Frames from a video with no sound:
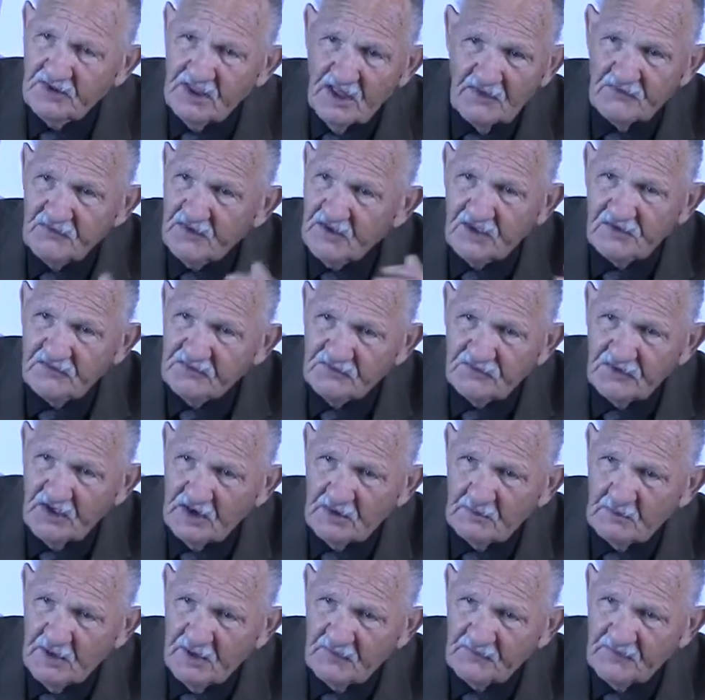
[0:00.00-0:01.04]
Nothing is said
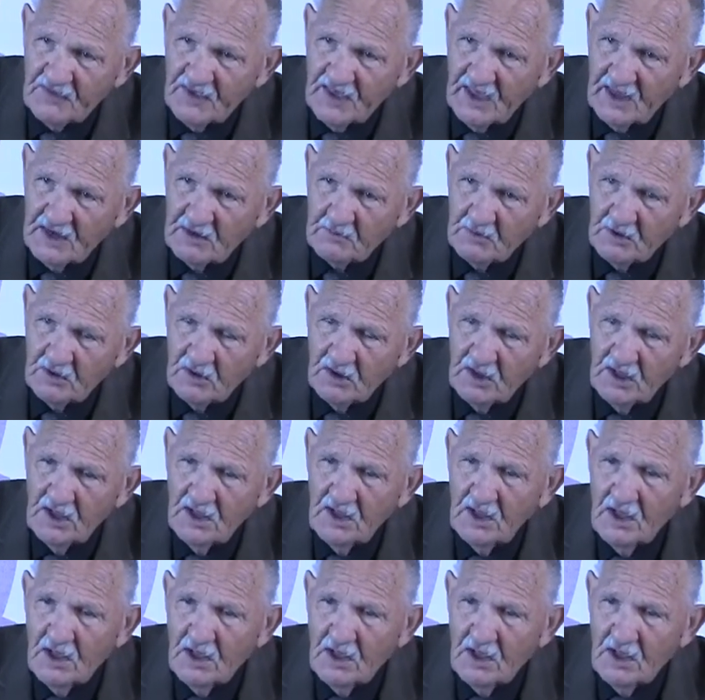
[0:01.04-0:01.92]
about the animal,